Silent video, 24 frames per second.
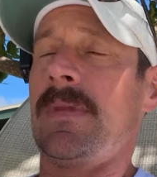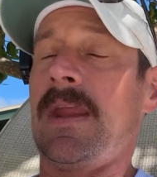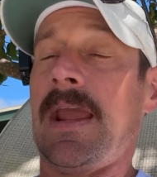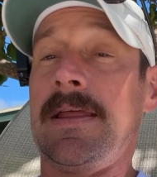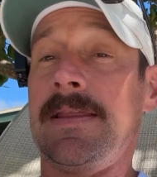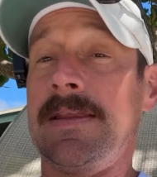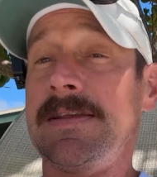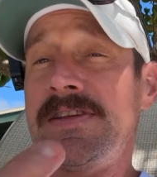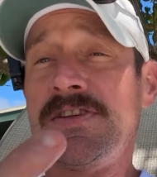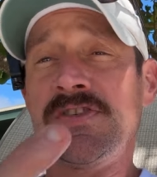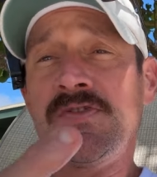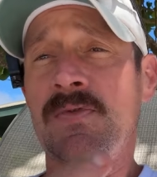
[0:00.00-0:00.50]

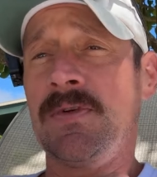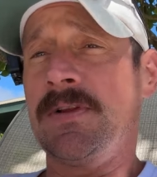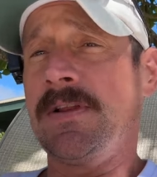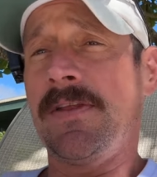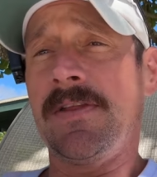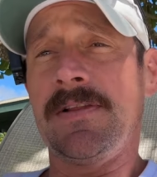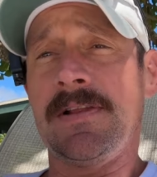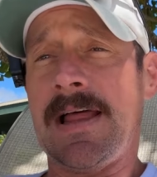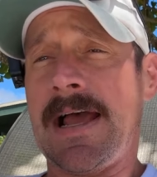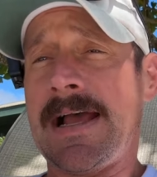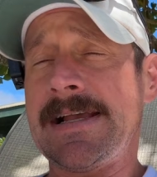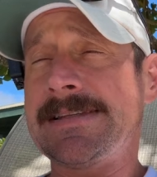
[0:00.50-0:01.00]
And this is really
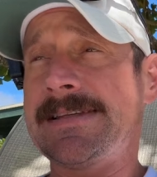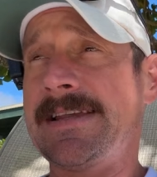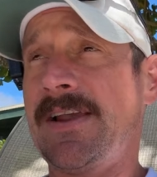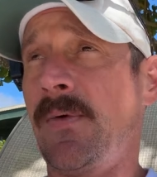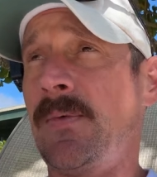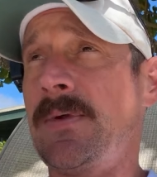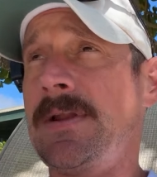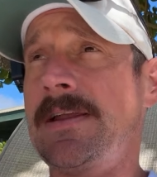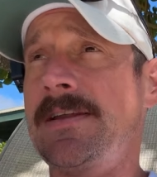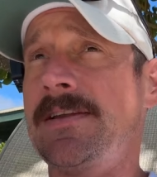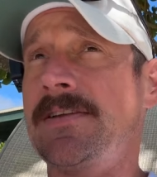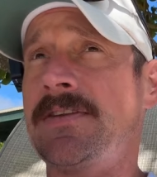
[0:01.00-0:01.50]
the last thing
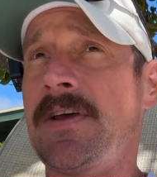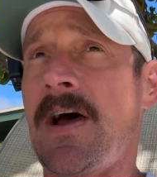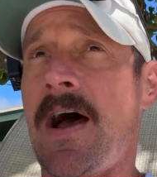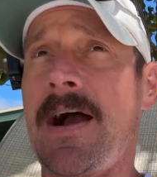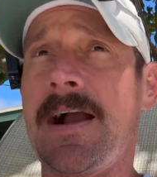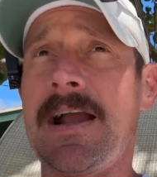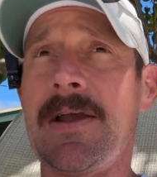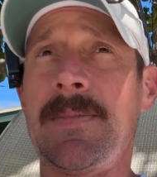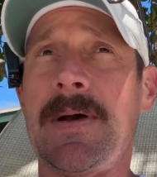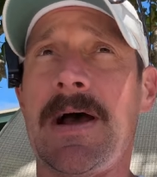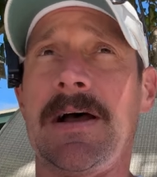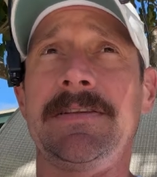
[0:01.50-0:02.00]
we need to
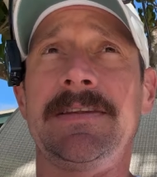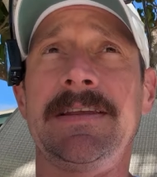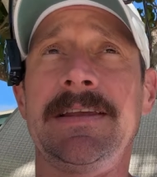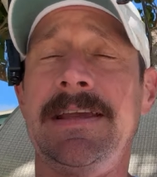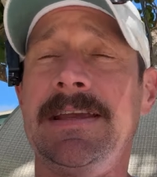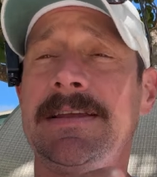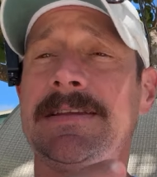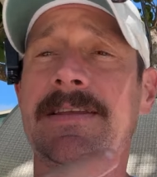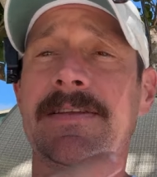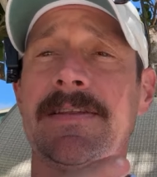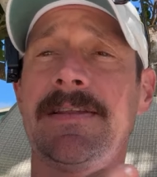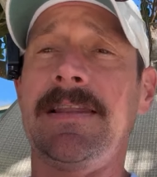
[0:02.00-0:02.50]
talk about to
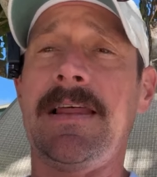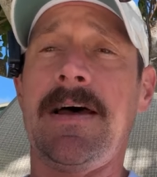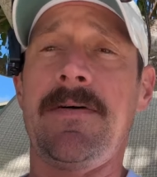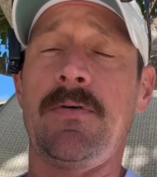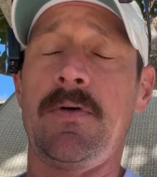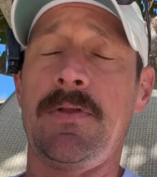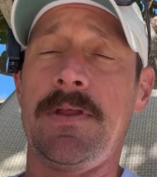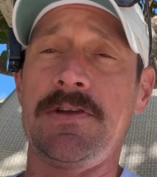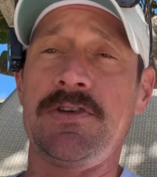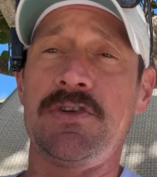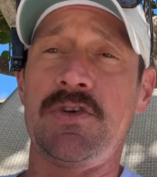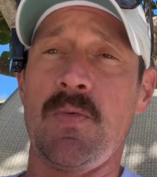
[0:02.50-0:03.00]
get to the
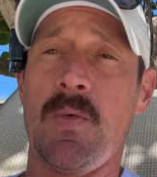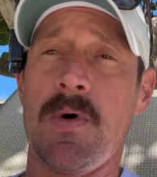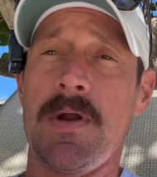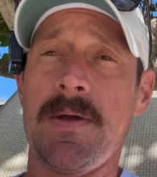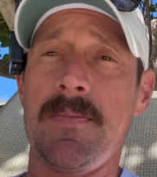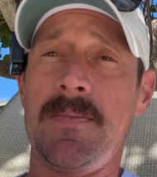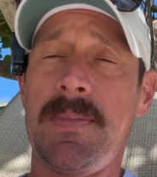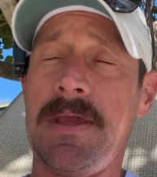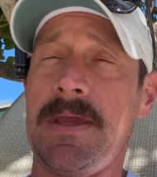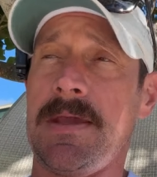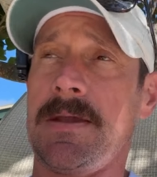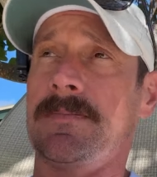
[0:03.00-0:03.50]
level that you want
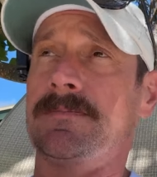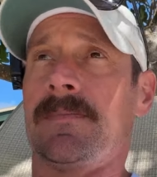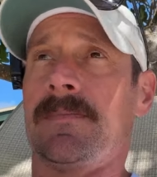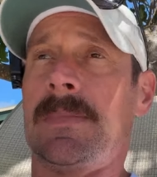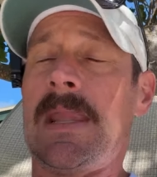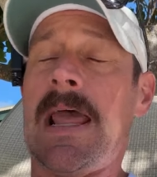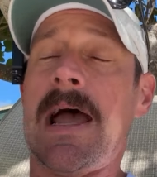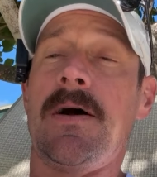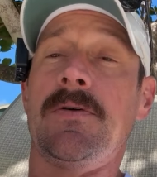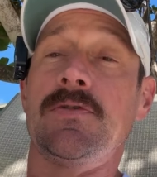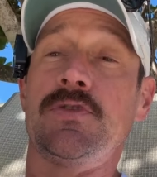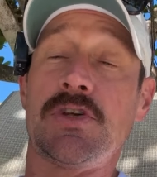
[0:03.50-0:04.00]
to be.
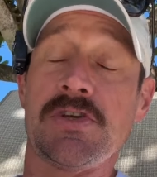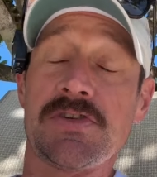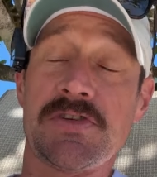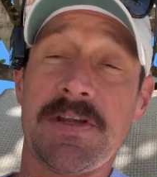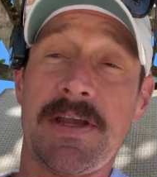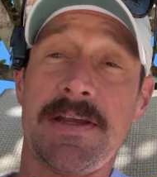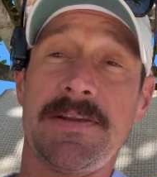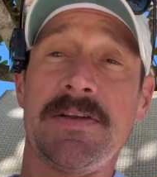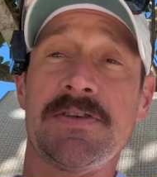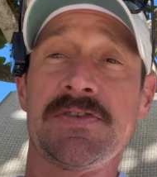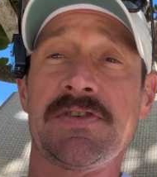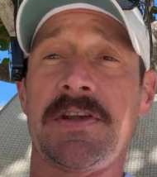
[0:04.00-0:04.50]
Now, just
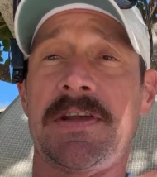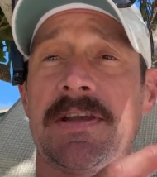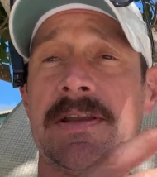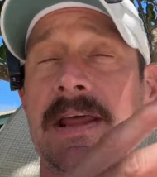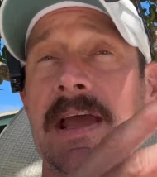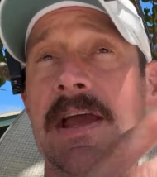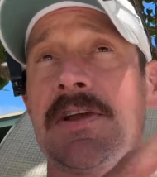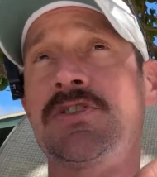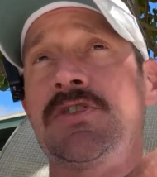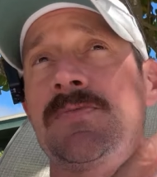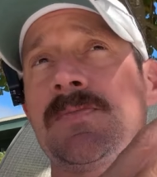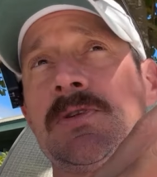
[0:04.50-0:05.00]
like there's a
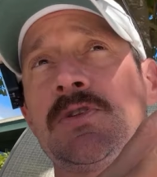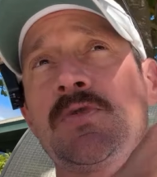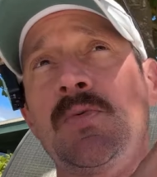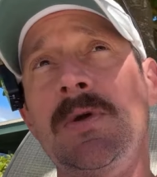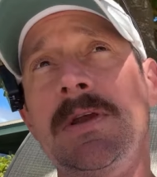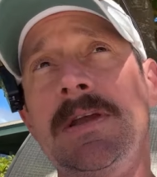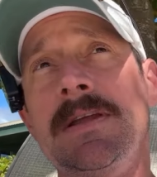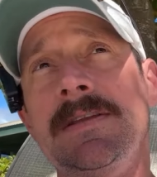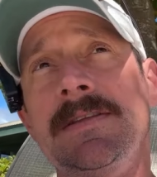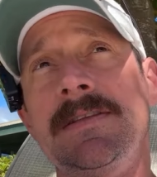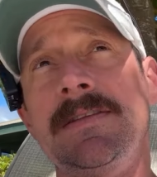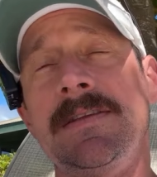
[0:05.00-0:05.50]
connection
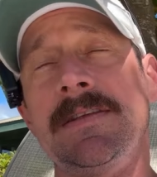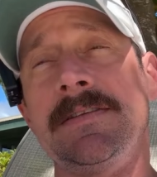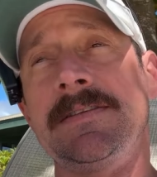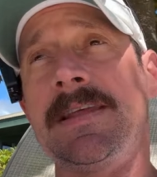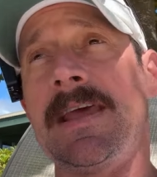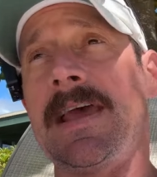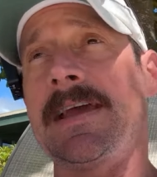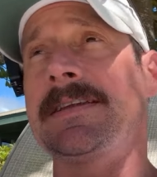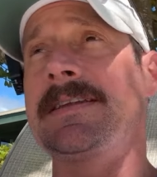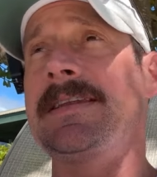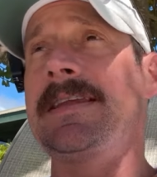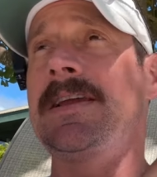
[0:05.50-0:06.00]
between the
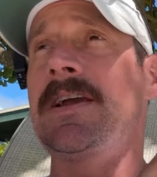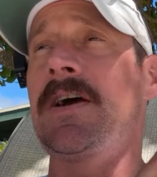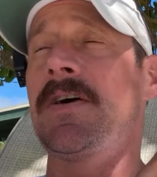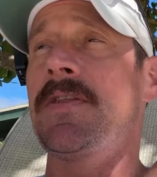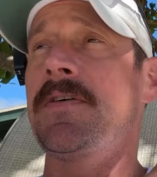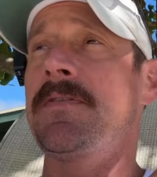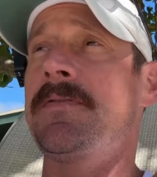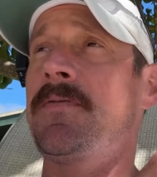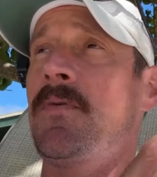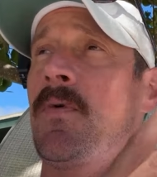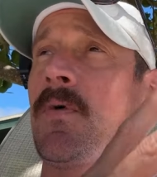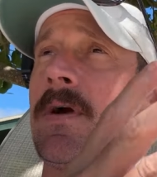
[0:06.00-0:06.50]
technique on
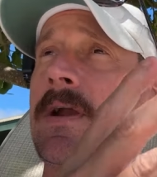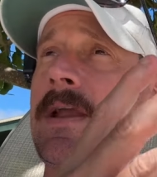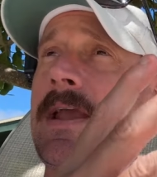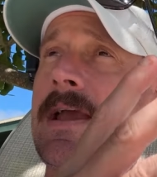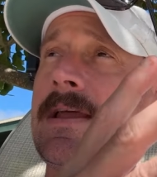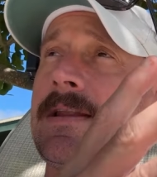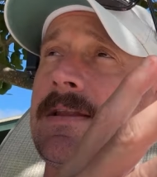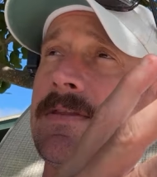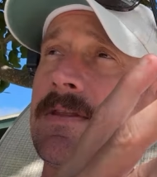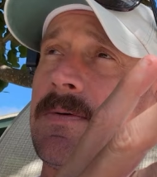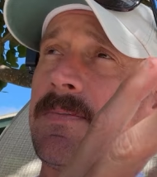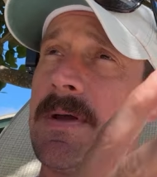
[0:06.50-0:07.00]
the
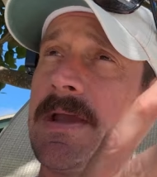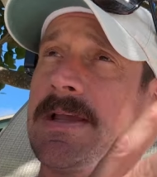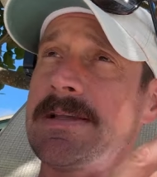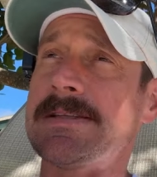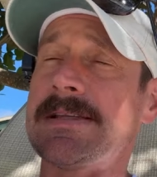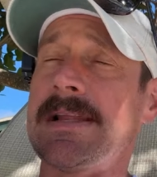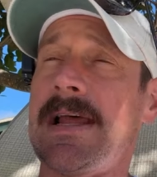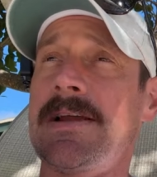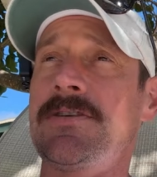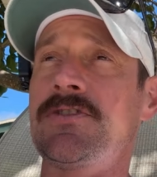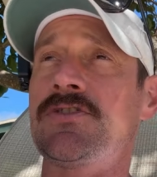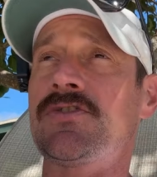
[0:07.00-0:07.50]
forehand and the
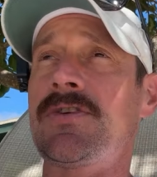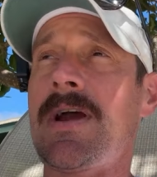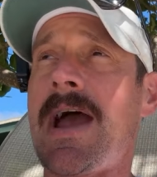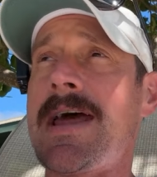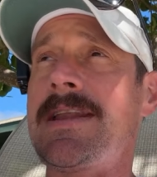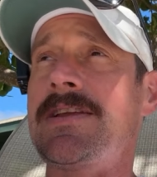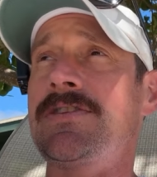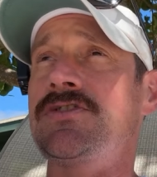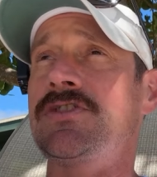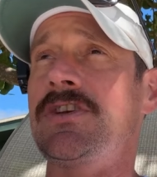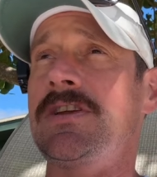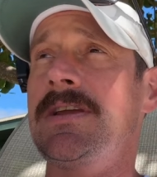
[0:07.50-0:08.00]
baseline
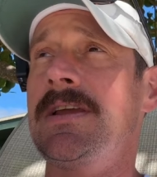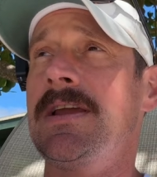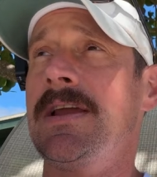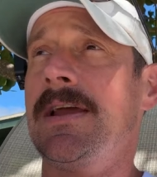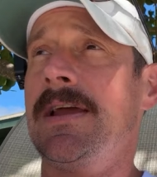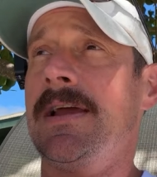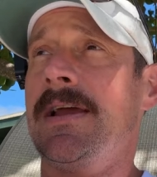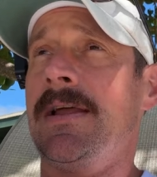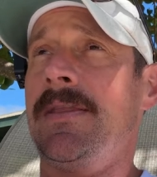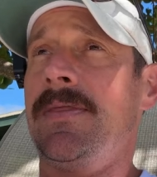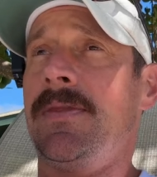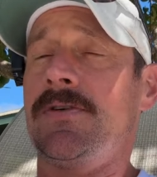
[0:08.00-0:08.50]
strategy,
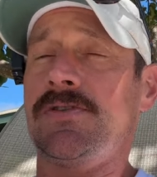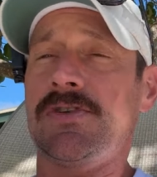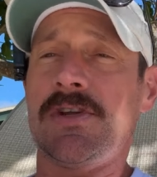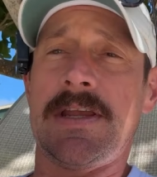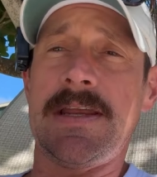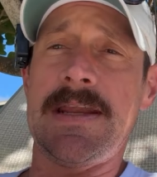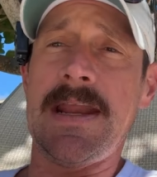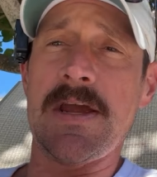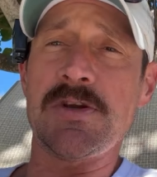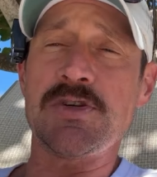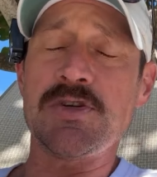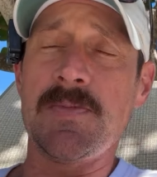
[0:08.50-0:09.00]
there's a
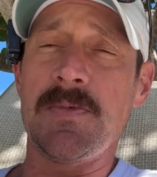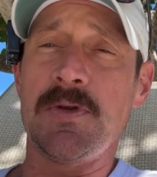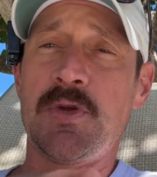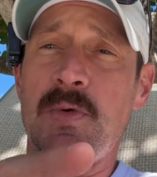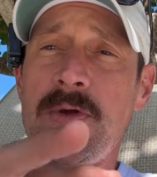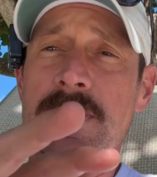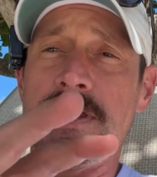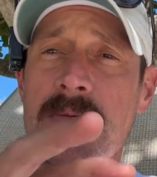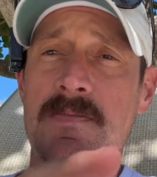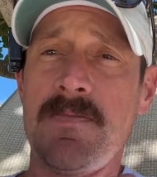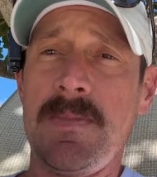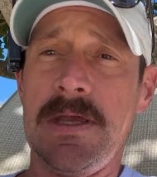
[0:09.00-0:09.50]
connection
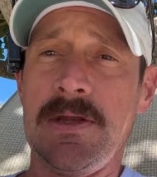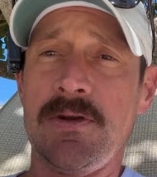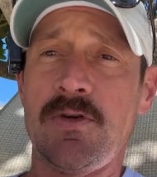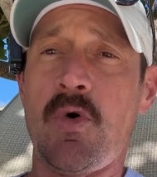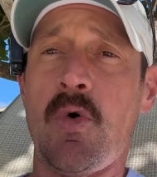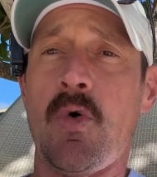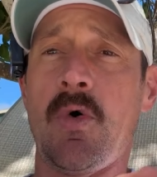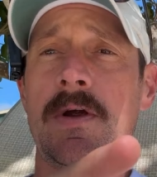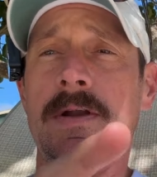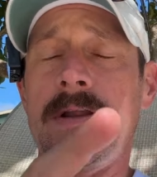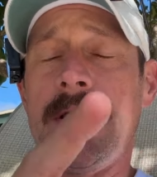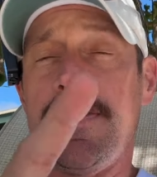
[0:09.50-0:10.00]
between the
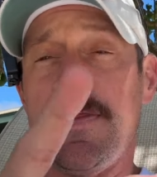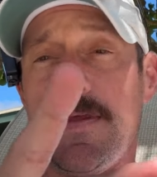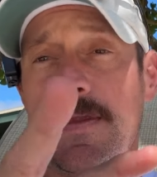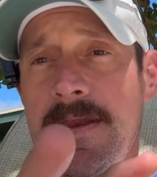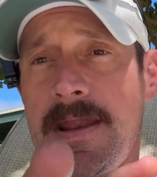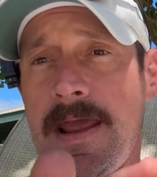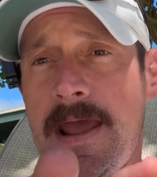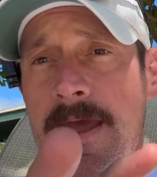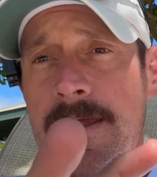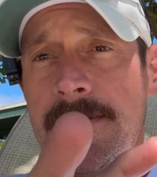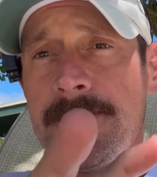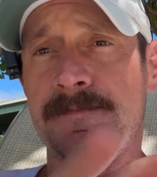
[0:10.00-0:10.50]
midcourt and the
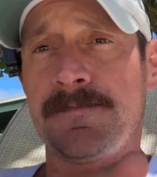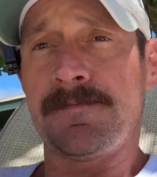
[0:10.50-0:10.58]
net.